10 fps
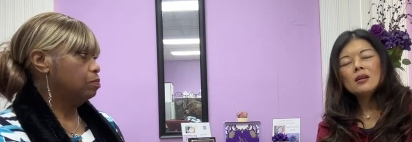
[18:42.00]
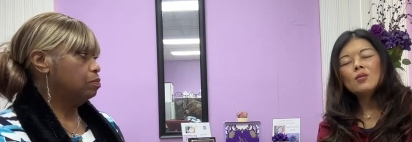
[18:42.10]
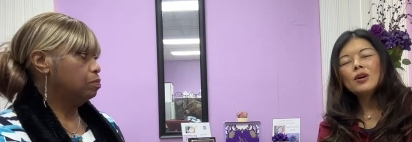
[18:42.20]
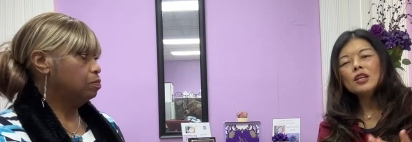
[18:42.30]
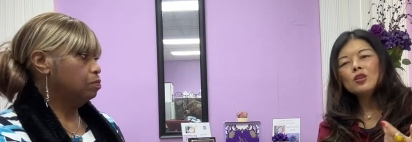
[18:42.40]

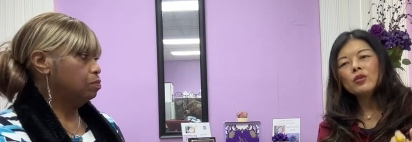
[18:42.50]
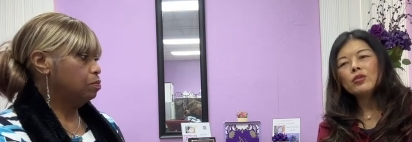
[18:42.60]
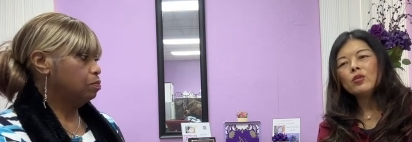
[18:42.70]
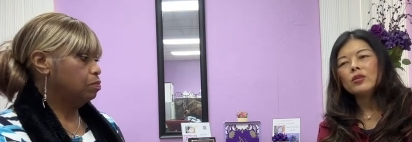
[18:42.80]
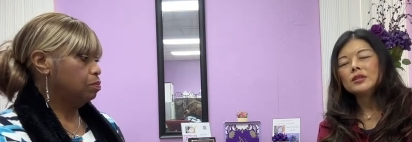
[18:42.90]
Speaker 1: What are your
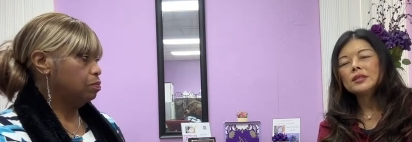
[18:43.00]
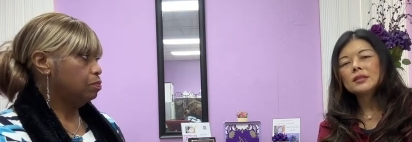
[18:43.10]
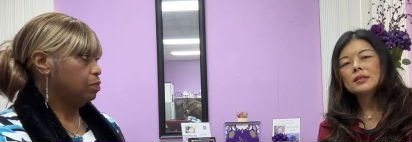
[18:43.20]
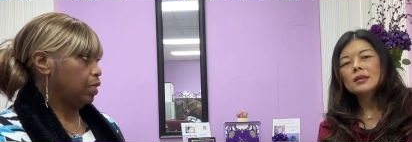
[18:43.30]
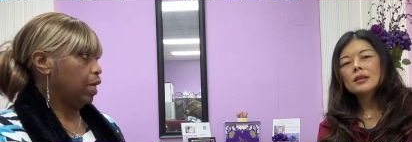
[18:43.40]

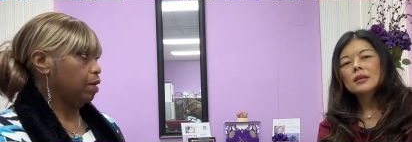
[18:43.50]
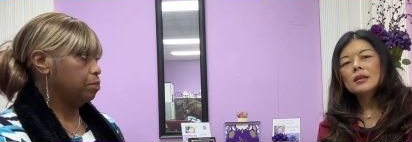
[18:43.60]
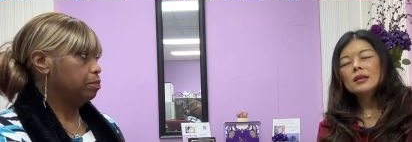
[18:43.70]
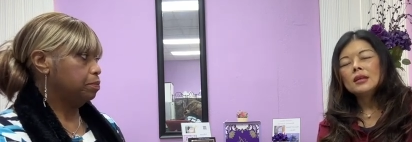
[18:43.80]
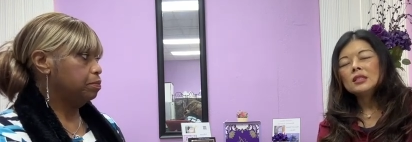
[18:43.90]
thoughts? Yeah.
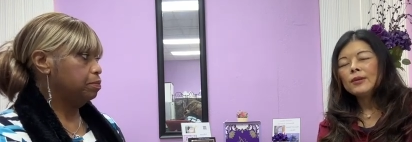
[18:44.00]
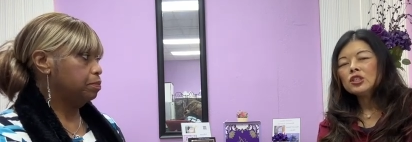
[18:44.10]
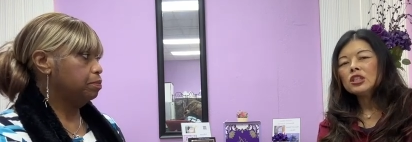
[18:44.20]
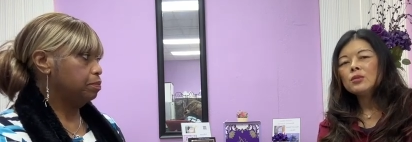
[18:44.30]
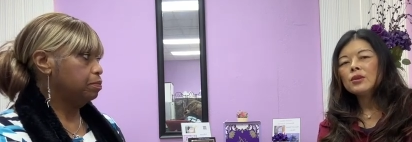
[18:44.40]

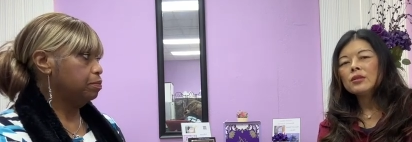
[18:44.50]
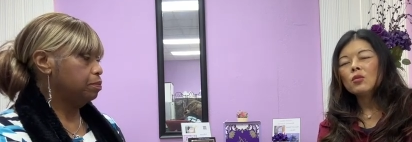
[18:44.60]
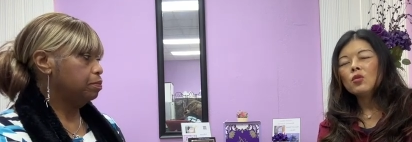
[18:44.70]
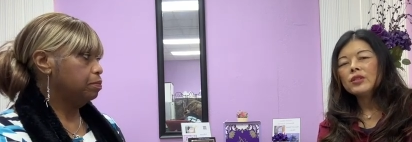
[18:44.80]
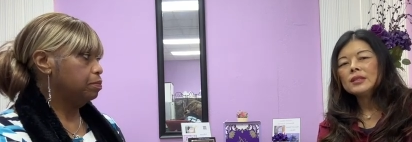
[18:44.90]
Especially with
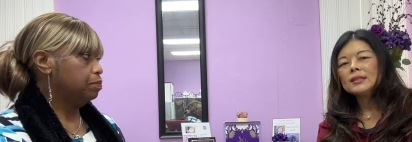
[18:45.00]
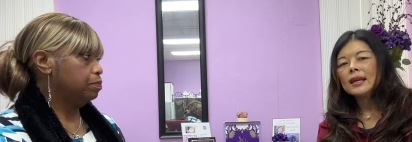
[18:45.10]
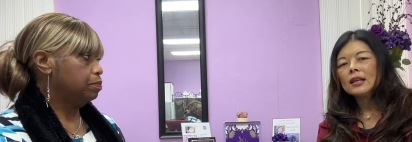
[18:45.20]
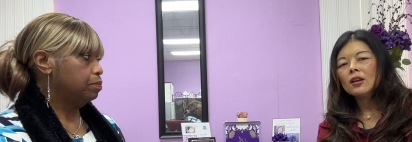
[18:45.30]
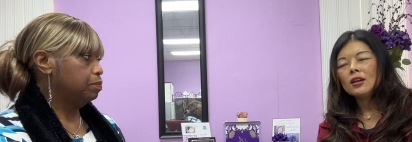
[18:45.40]
all this
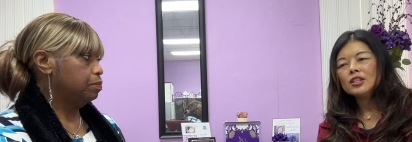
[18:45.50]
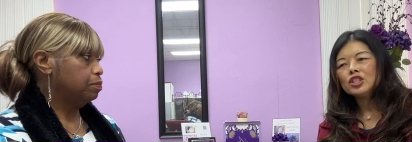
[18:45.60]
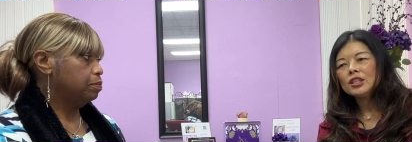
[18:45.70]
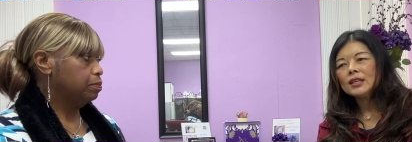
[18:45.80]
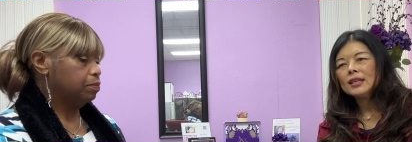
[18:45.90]

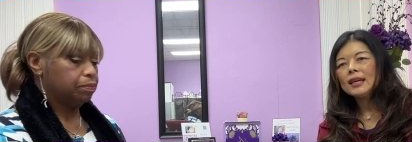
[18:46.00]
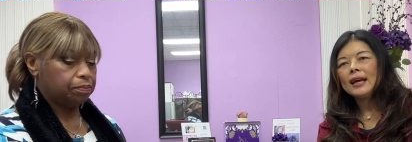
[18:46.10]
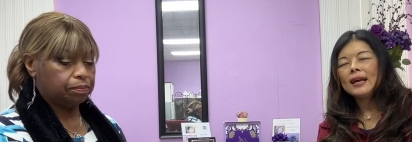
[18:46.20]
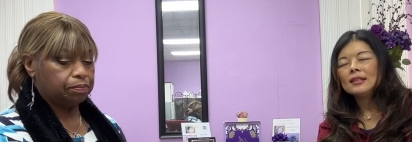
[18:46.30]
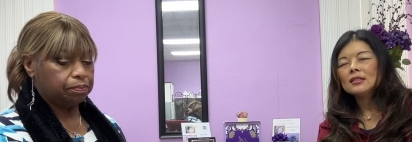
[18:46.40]
technology
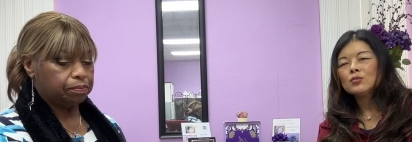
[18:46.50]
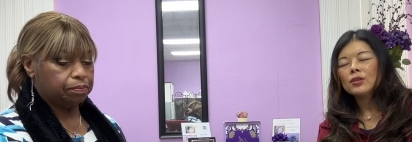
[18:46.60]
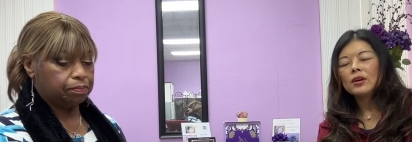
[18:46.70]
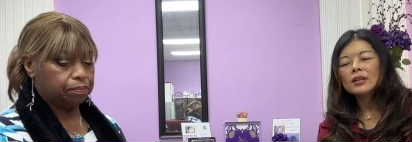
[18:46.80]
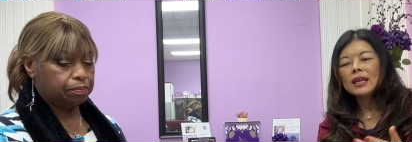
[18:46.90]
and
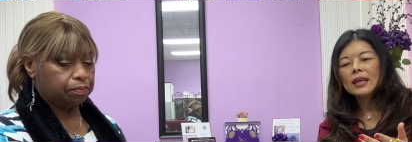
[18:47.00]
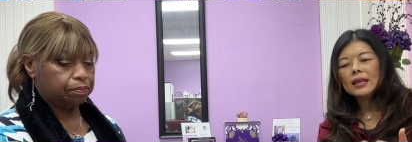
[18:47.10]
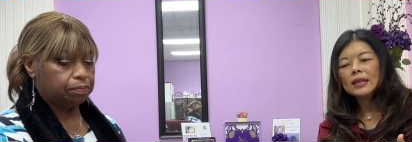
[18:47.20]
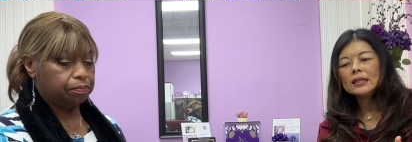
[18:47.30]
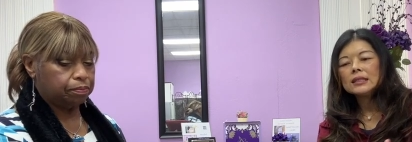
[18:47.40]
with our
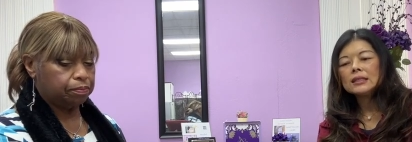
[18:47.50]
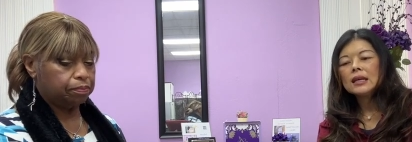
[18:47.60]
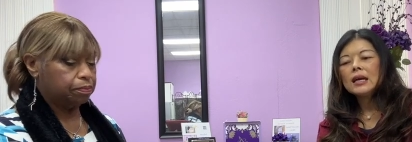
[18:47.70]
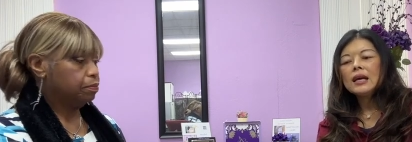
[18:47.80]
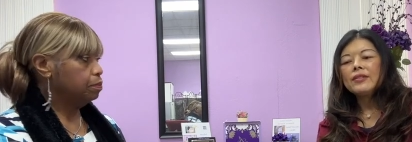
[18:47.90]
kids
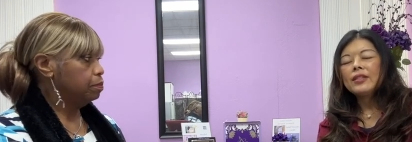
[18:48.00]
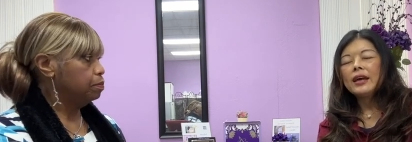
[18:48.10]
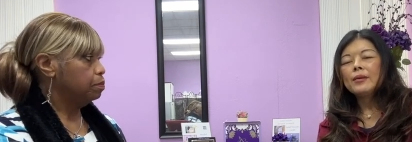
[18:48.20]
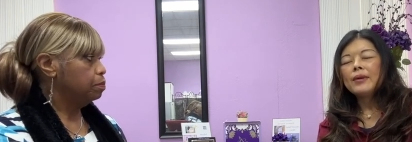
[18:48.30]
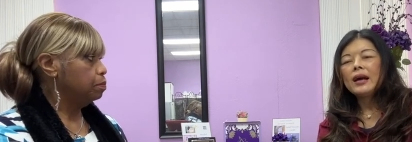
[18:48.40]

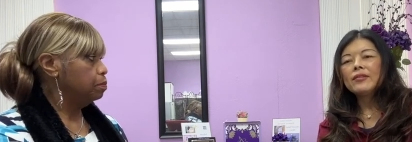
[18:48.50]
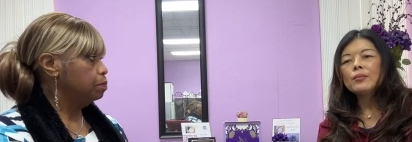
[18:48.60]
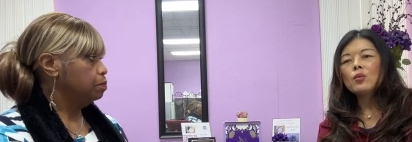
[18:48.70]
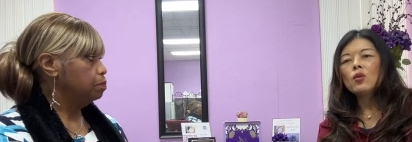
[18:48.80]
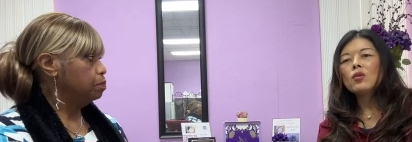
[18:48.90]
them
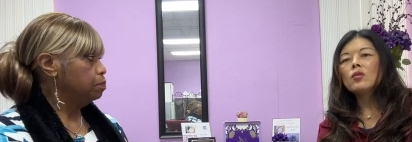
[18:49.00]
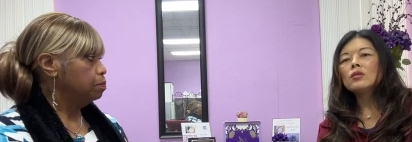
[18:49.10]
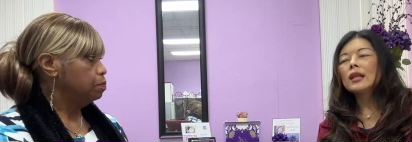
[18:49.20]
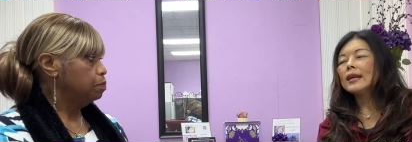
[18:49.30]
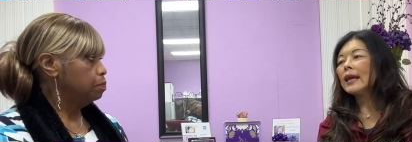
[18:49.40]
having more
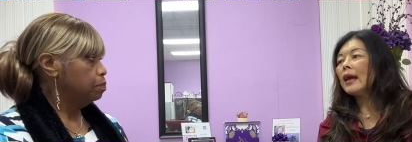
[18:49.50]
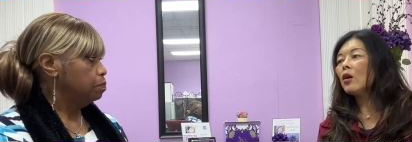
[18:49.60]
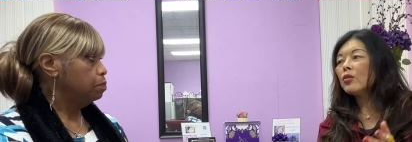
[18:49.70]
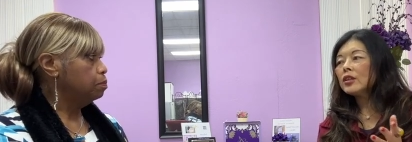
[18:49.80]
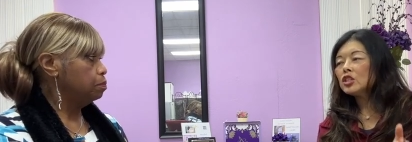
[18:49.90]
like
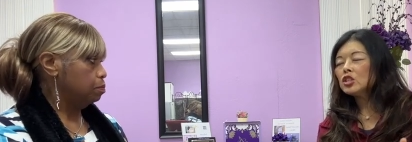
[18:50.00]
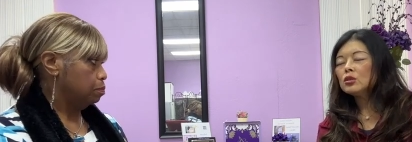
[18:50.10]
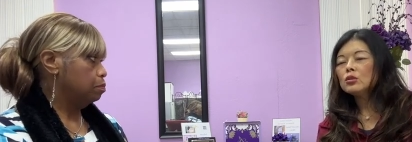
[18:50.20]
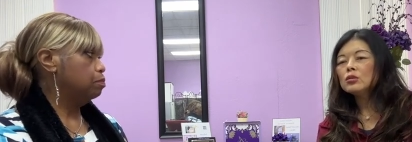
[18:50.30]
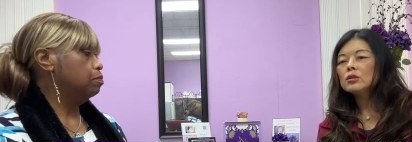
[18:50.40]
health
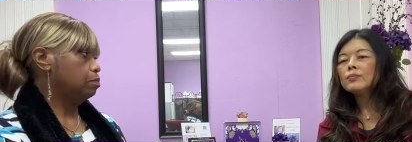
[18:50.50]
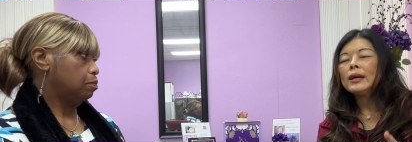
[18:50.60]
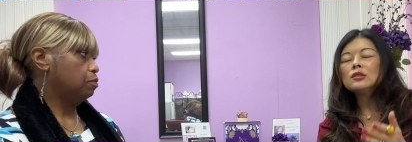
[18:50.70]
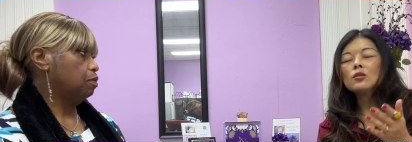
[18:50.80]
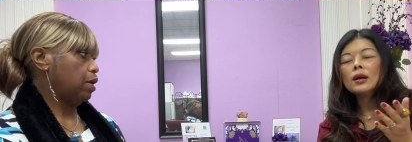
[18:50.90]
issues,
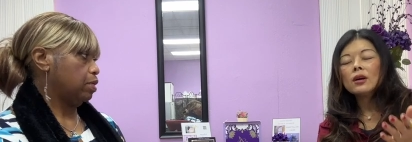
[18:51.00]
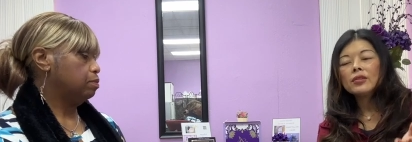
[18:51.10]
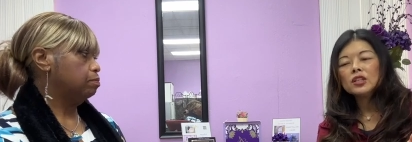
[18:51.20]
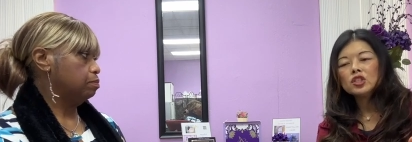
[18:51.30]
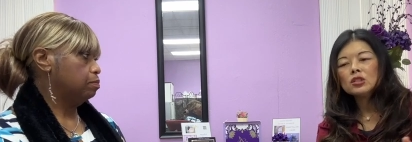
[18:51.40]
mental right.
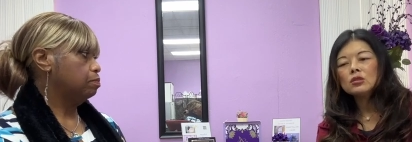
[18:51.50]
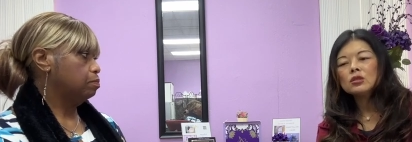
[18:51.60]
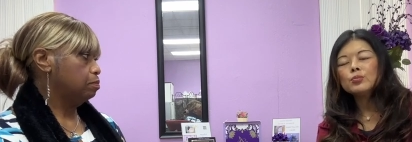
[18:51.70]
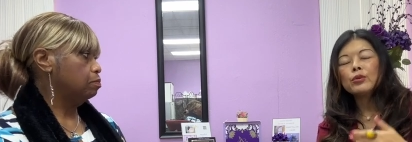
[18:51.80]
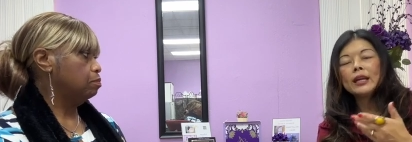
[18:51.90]
health
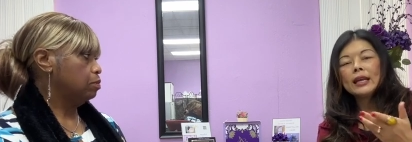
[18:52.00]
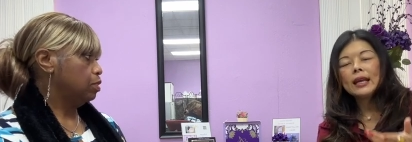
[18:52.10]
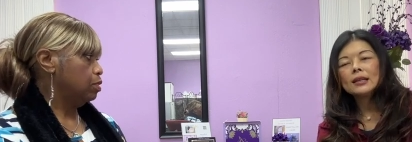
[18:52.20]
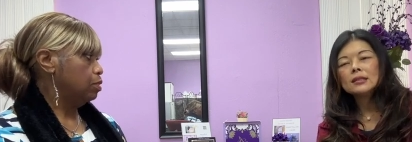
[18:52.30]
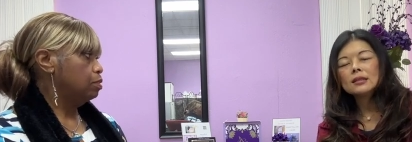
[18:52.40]
issues, brain
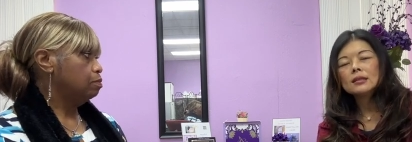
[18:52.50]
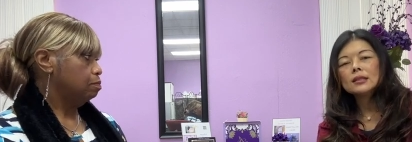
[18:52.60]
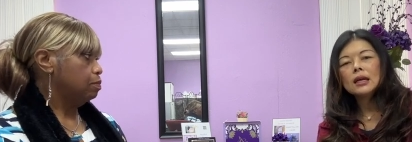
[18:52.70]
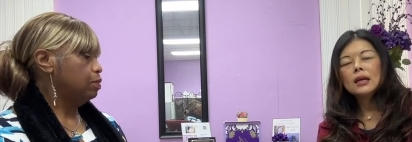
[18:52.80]
cancers.